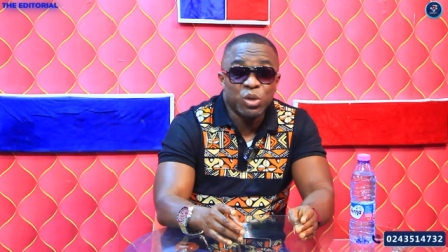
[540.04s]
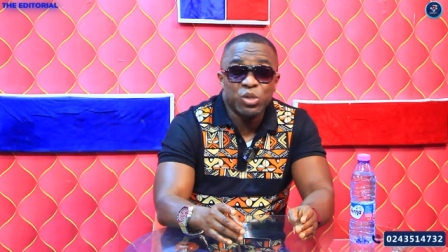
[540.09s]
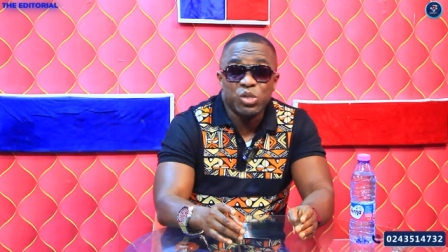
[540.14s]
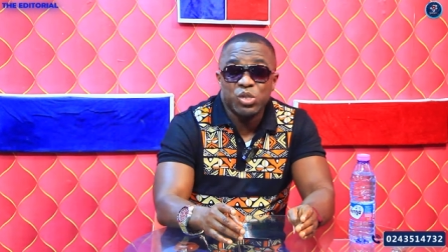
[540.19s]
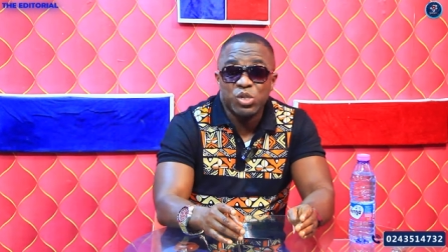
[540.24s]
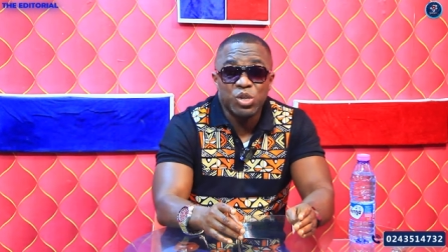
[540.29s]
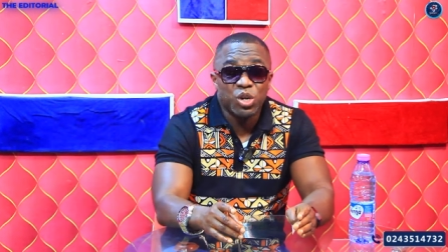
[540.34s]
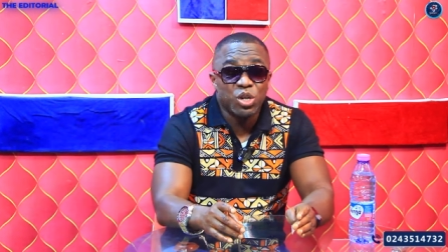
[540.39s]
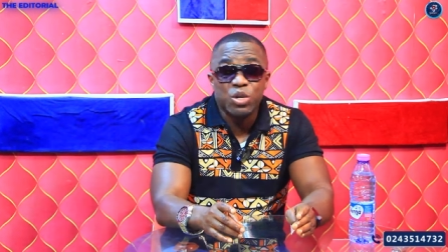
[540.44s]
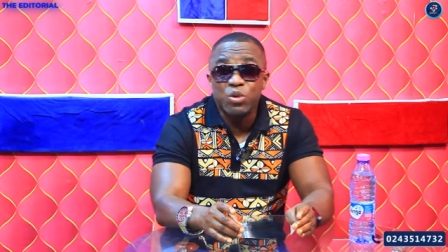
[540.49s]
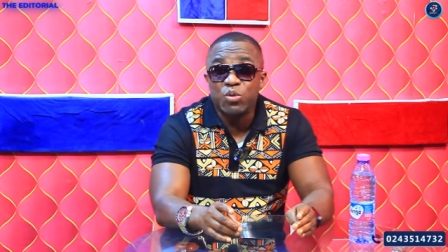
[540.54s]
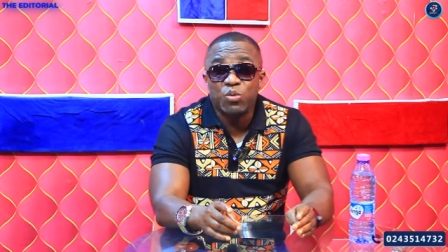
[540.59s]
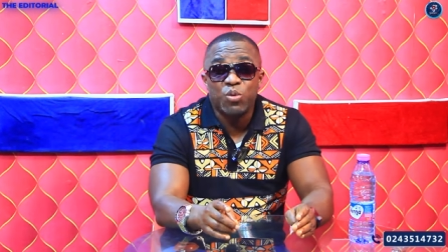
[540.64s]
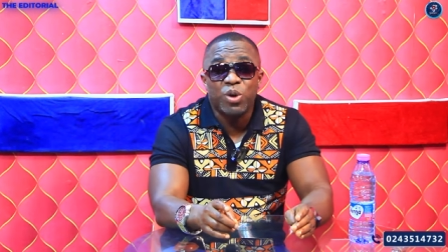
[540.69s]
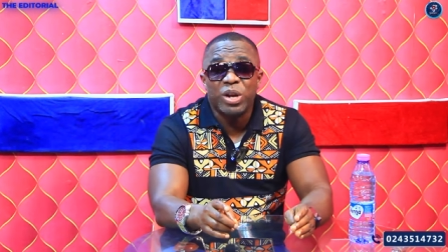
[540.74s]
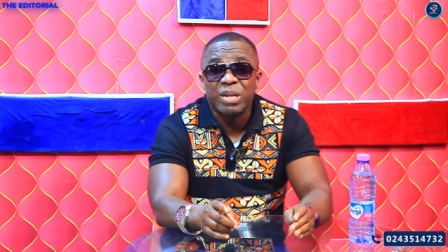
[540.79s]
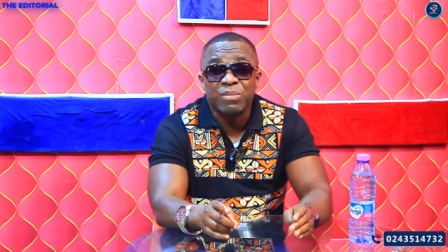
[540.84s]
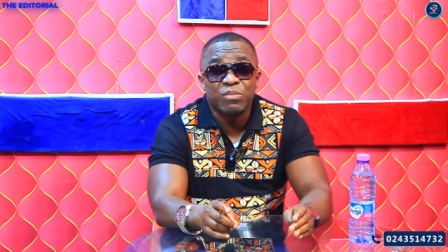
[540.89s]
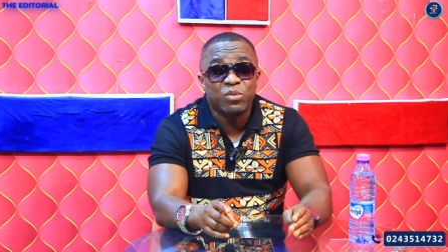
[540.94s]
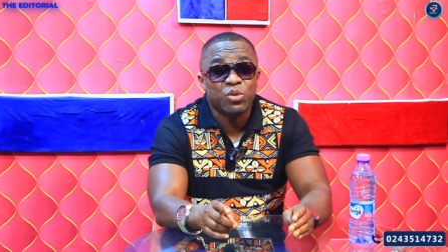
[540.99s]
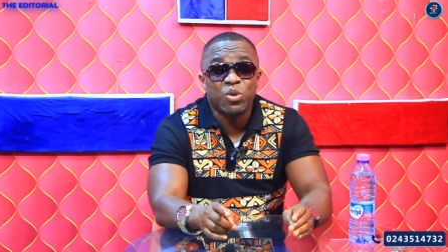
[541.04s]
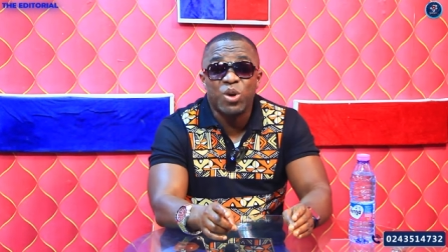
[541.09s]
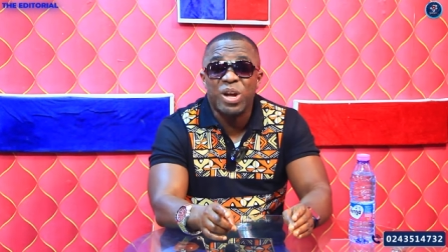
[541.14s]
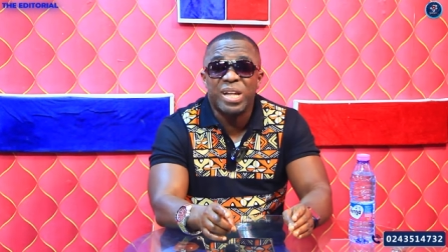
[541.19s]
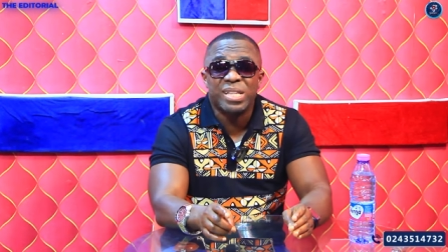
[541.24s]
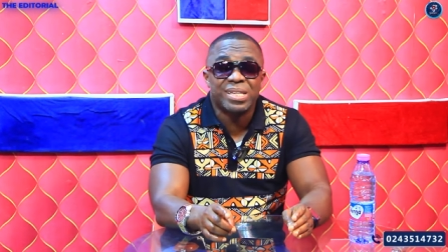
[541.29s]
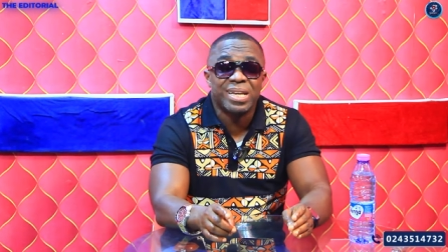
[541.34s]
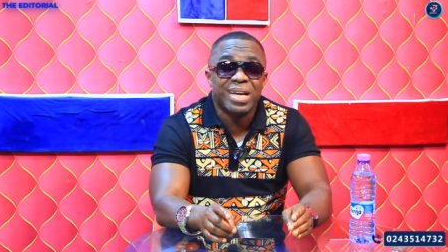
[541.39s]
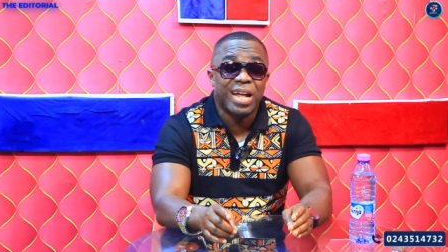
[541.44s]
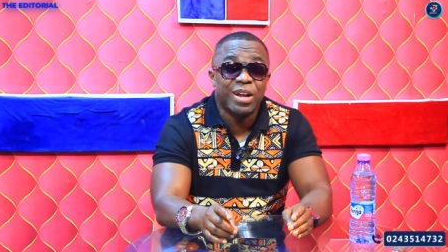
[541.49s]
not sure you would want him to go
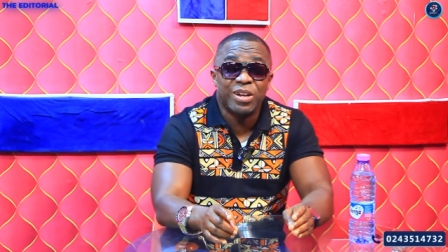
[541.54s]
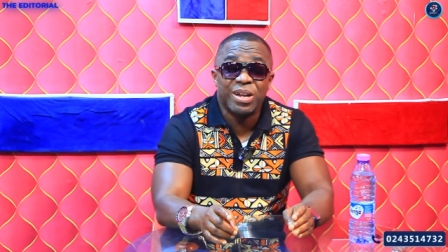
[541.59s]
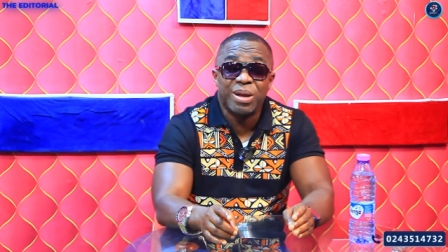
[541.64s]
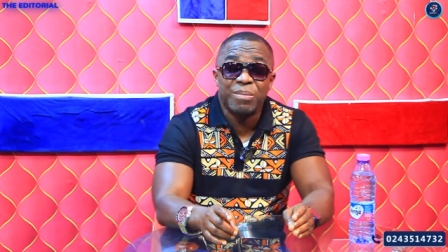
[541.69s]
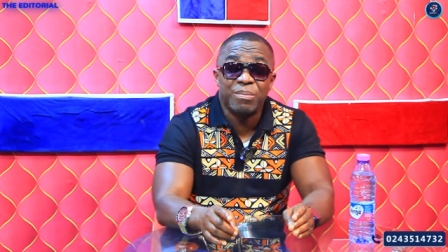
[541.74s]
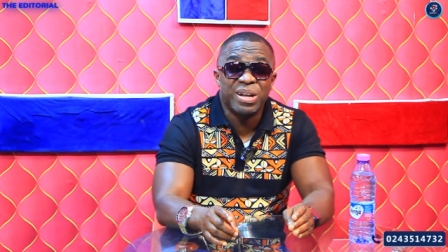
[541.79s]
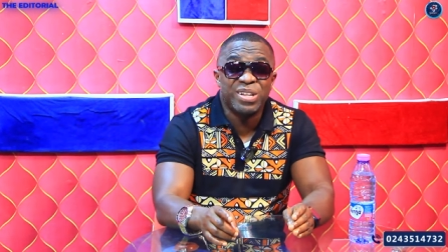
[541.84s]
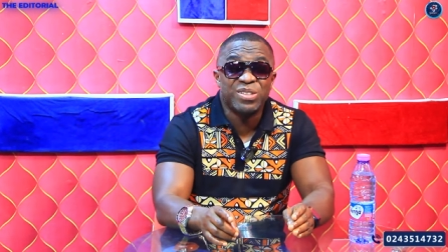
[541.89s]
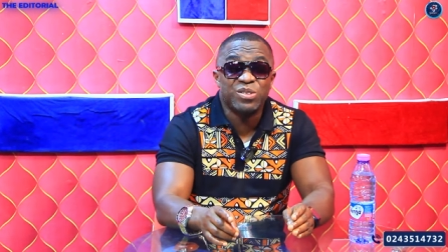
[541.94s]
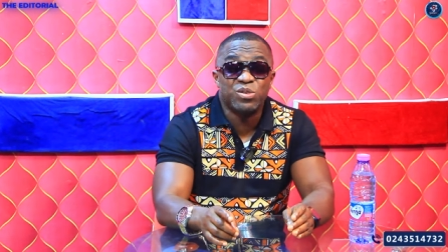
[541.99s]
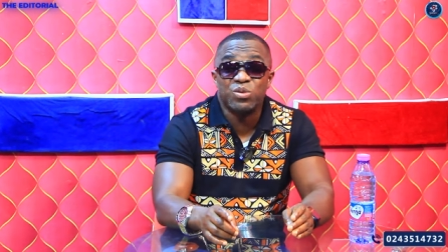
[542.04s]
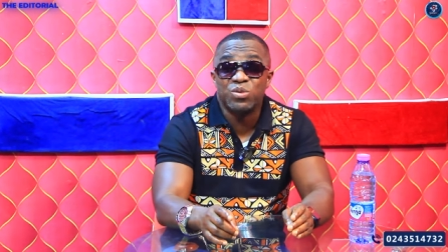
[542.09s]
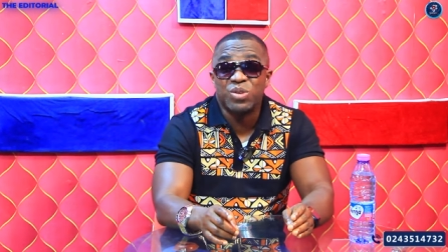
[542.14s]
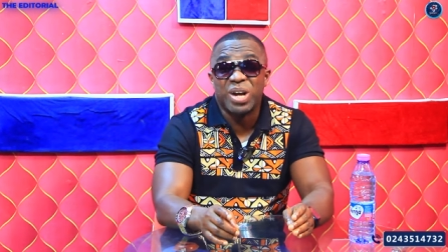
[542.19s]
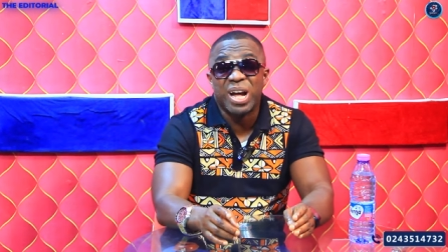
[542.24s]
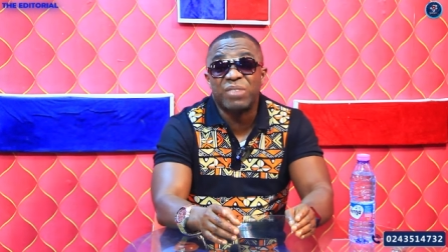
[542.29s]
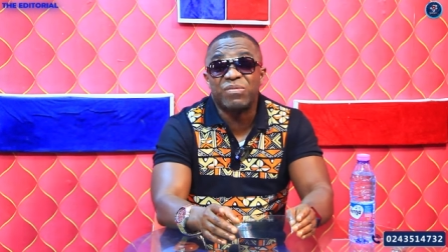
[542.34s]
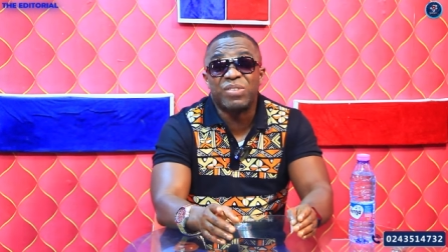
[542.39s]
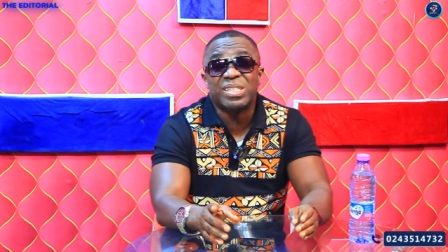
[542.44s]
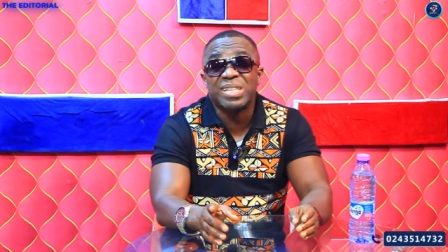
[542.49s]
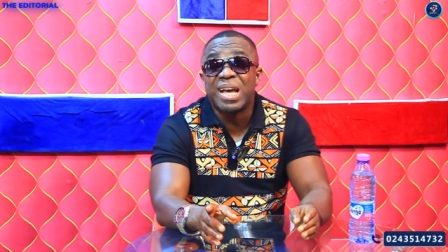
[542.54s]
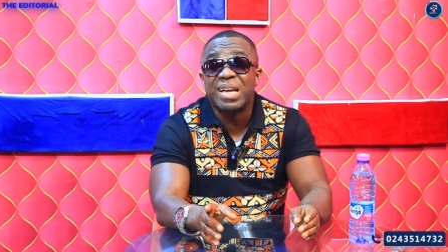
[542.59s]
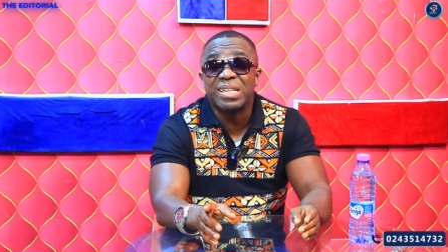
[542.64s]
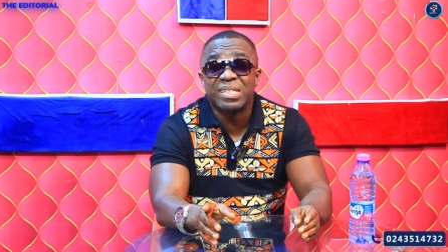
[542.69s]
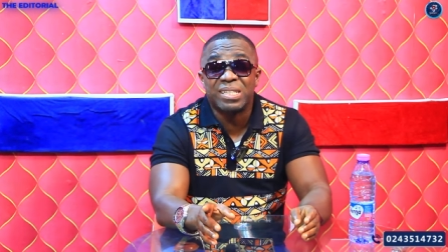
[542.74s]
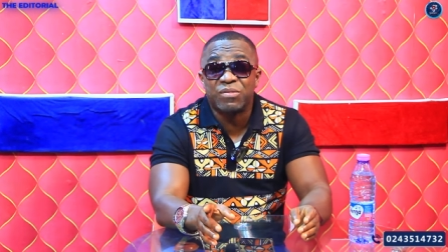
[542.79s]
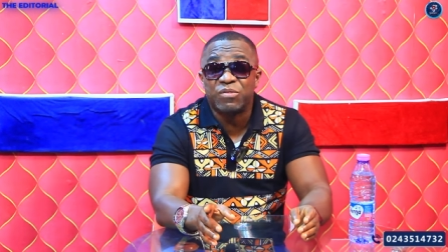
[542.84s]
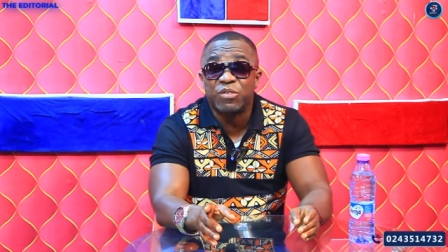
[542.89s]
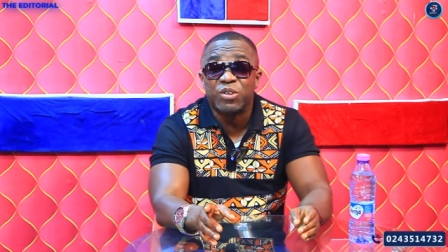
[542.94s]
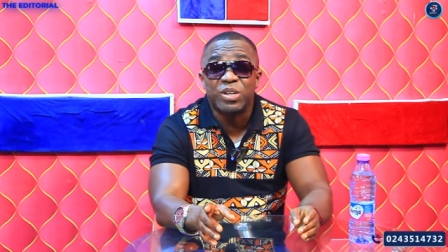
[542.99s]
and take another man to
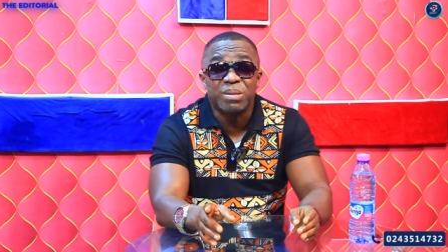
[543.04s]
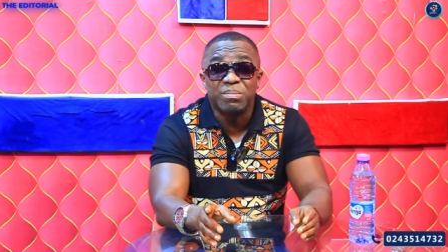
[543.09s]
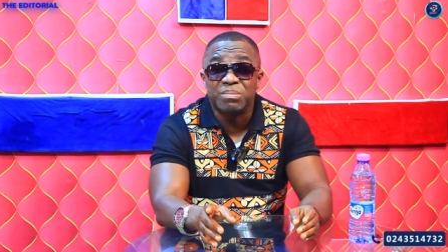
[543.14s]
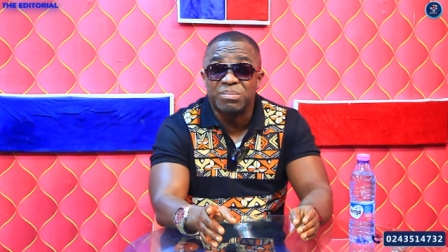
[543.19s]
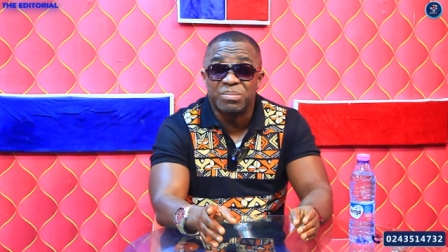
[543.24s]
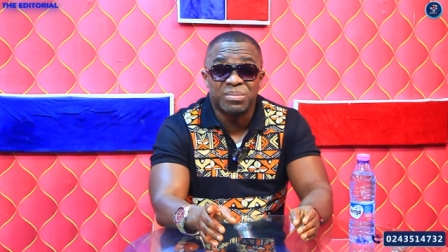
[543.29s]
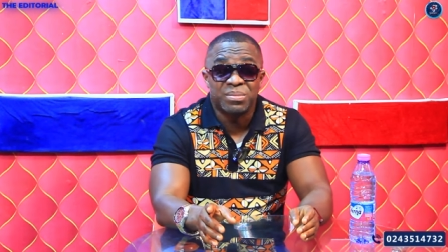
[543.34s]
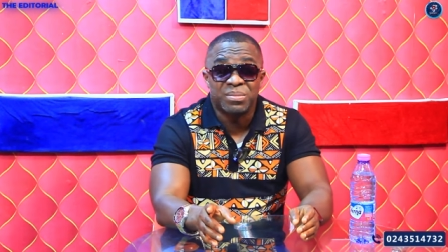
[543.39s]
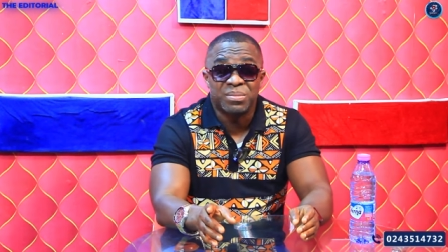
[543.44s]
advertise it for him.